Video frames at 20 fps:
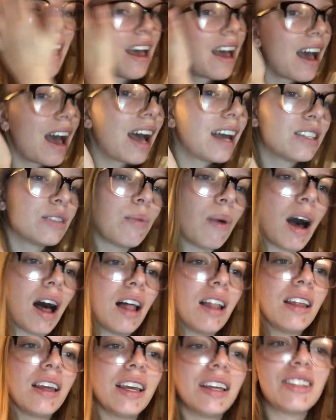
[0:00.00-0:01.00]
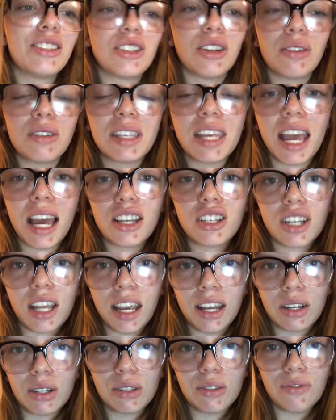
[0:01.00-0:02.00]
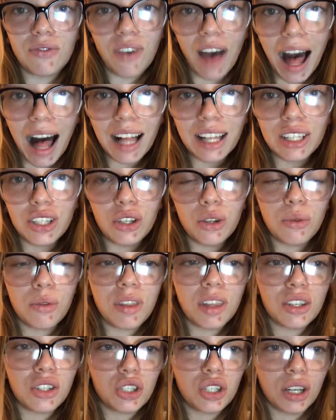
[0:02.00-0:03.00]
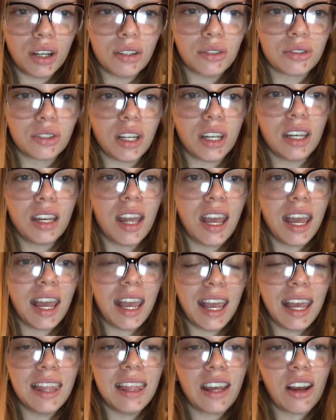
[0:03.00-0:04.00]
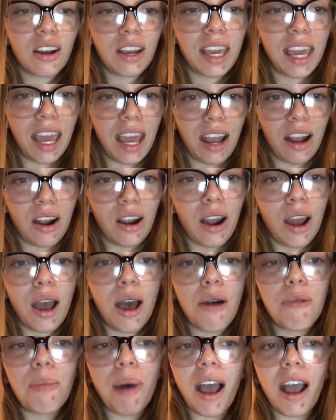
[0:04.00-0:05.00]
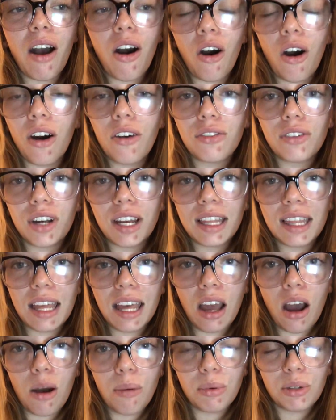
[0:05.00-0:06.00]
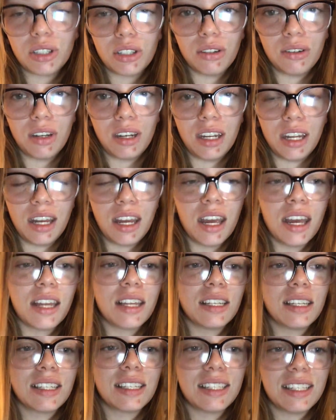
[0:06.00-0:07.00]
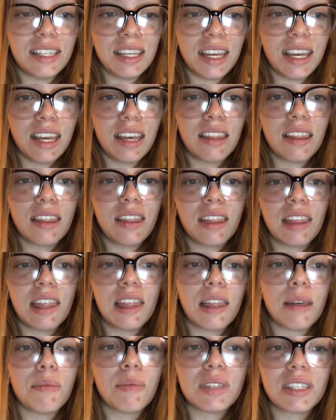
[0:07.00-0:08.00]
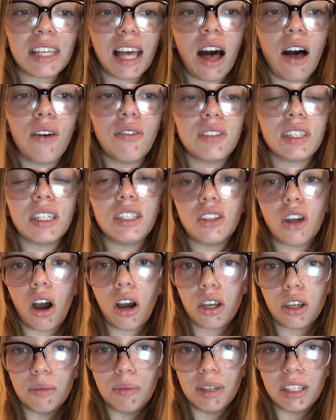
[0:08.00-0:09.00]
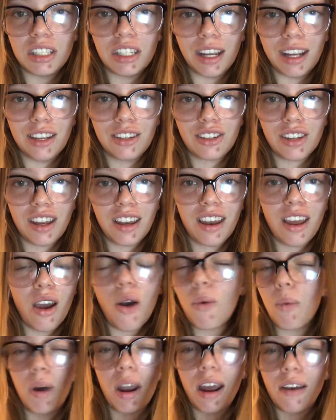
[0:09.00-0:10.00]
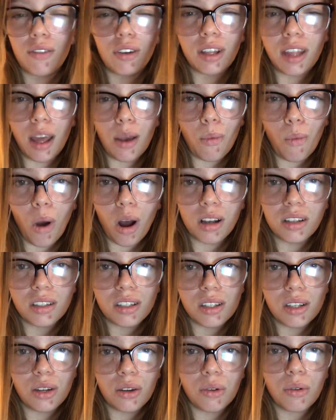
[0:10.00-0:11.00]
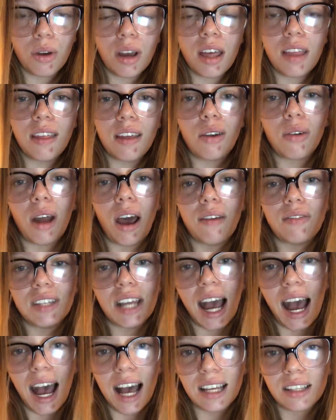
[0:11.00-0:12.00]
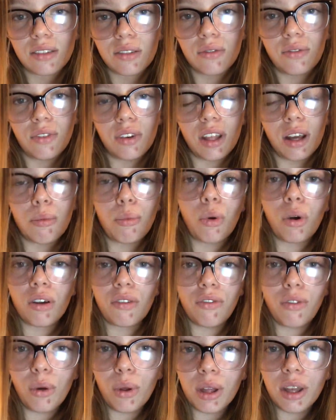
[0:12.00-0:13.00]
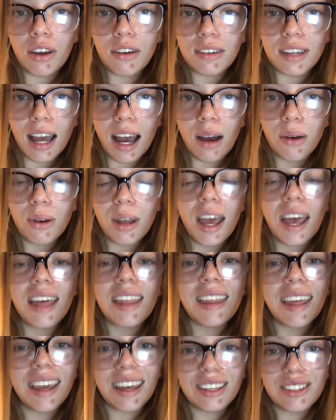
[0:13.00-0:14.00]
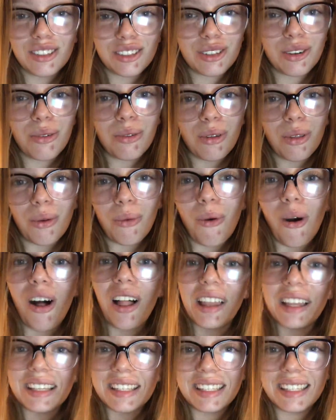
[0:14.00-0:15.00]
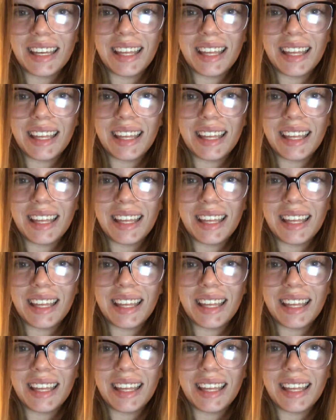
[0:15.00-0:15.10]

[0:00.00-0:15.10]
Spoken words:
As well, it shows the educators value the children in their care by offering the opportunity to see themselves in documentation whenever they want to. They don't have to ask for their portfolio down. They can just go to the wall and see